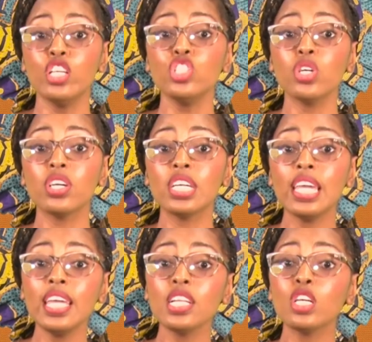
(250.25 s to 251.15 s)

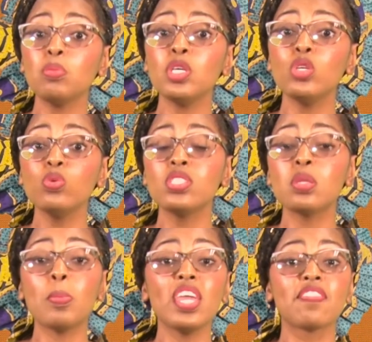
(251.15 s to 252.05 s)
Sugarcane could be used to
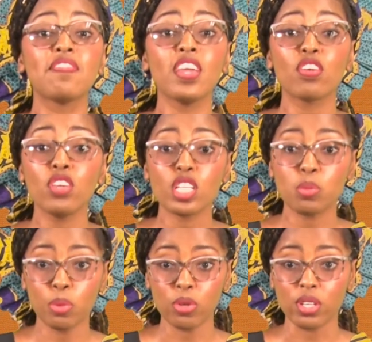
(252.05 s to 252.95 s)
make various
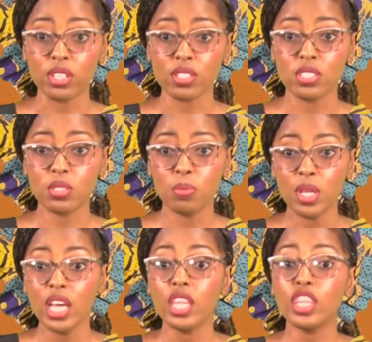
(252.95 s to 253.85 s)
products.
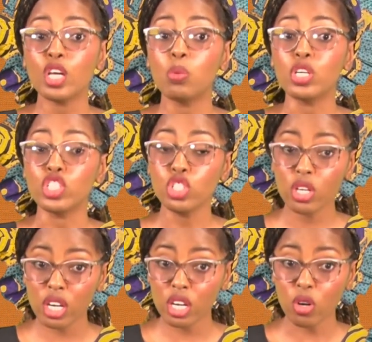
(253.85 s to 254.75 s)
There was
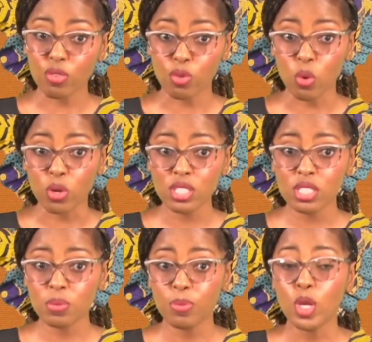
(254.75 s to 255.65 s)
sugar, of
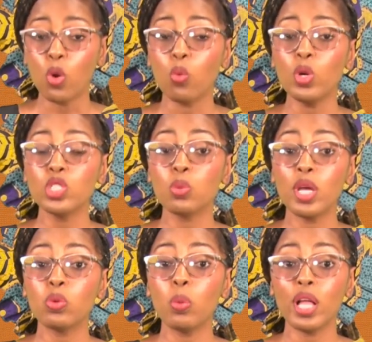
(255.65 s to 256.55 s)
course, which
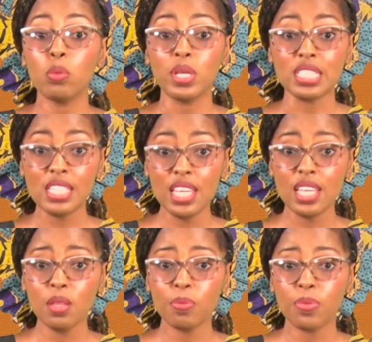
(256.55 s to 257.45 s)
went well with
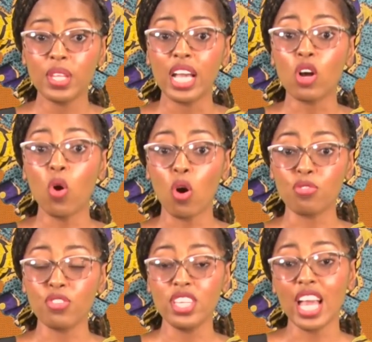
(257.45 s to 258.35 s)
tea,
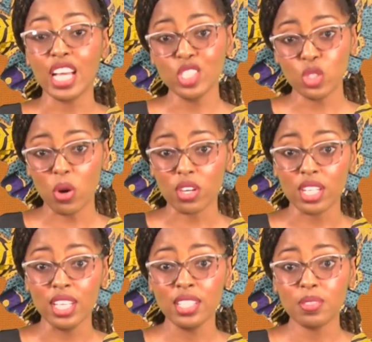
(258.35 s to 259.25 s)
coffee, and
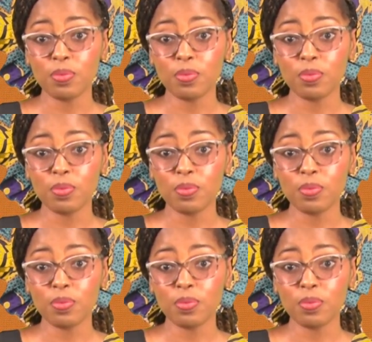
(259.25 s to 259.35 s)
chocolate.